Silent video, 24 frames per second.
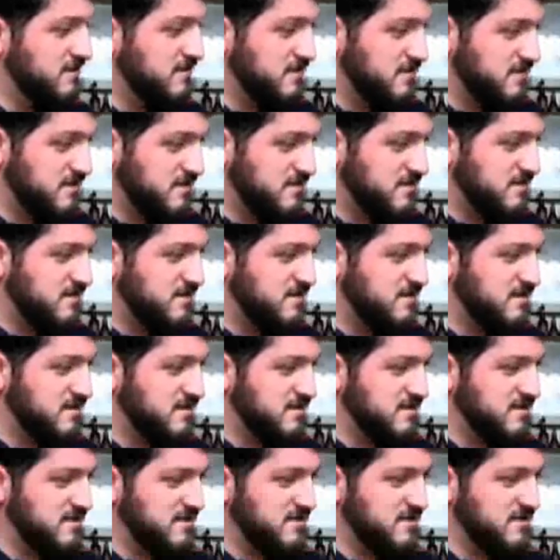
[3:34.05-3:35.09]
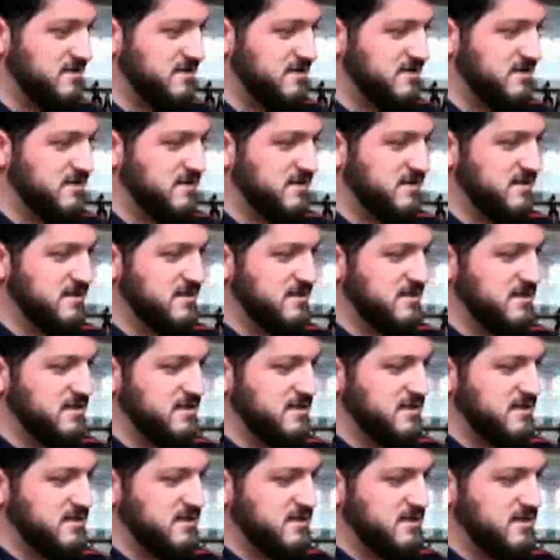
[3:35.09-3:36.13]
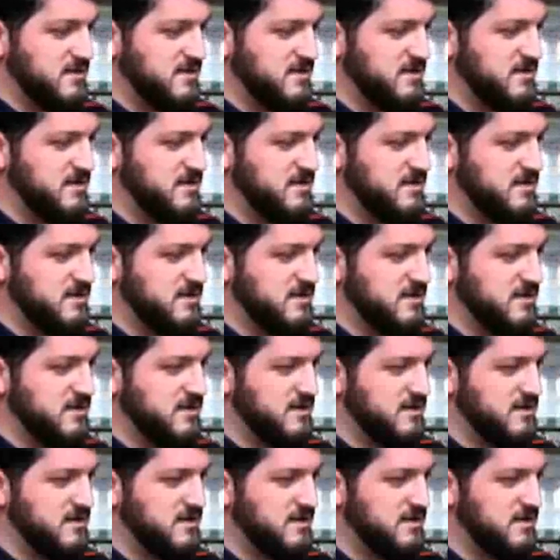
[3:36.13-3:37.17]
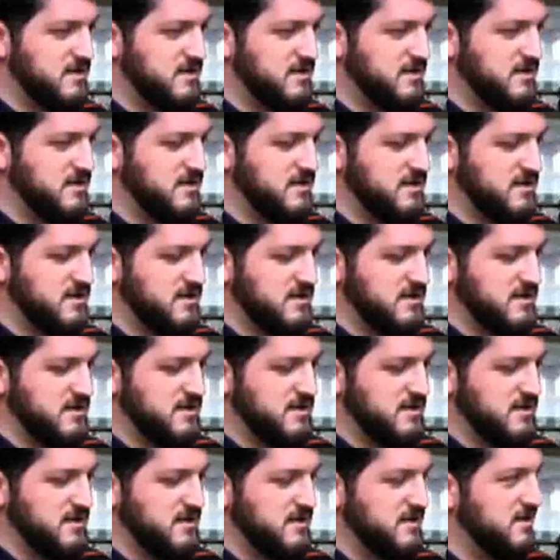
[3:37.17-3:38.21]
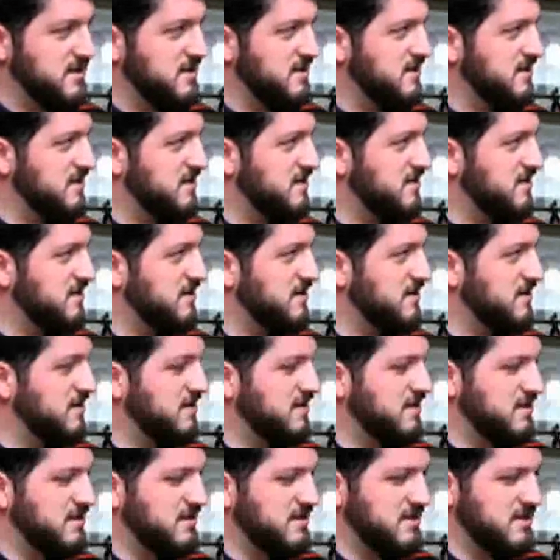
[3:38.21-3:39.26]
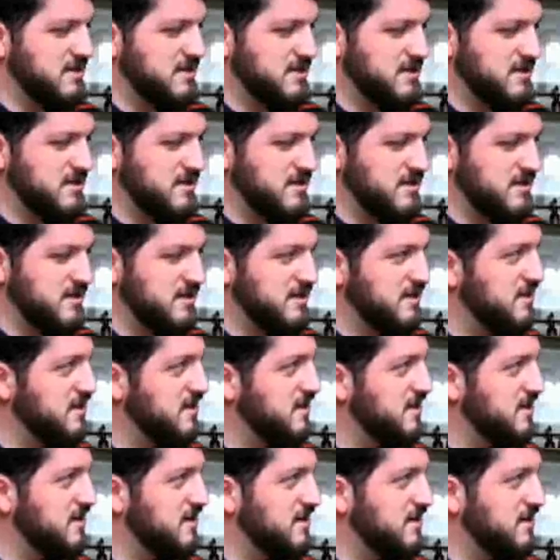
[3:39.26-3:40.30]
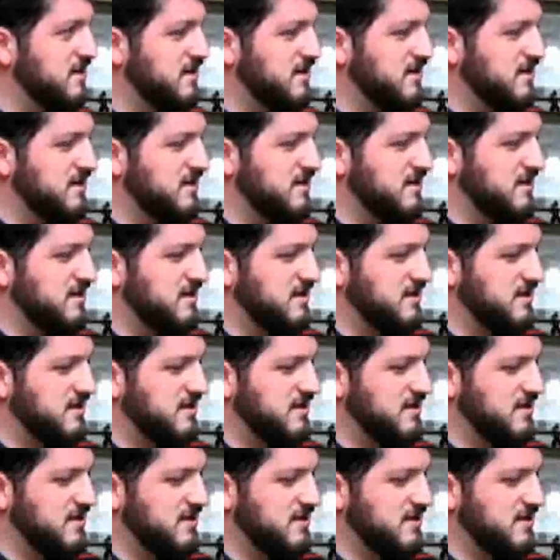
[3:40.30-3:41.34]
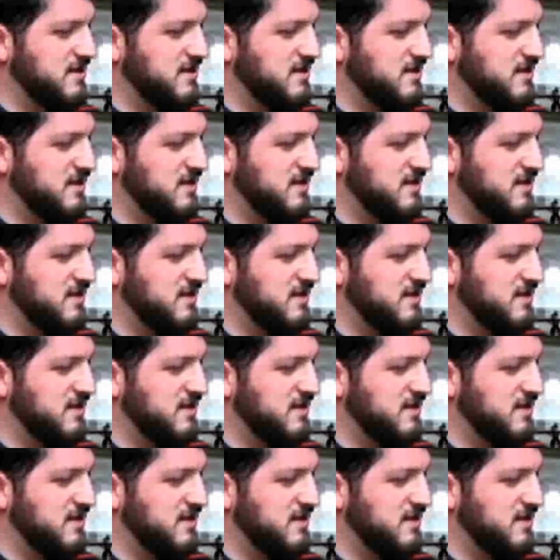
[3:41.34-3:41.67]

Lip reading: The person shown says nothing.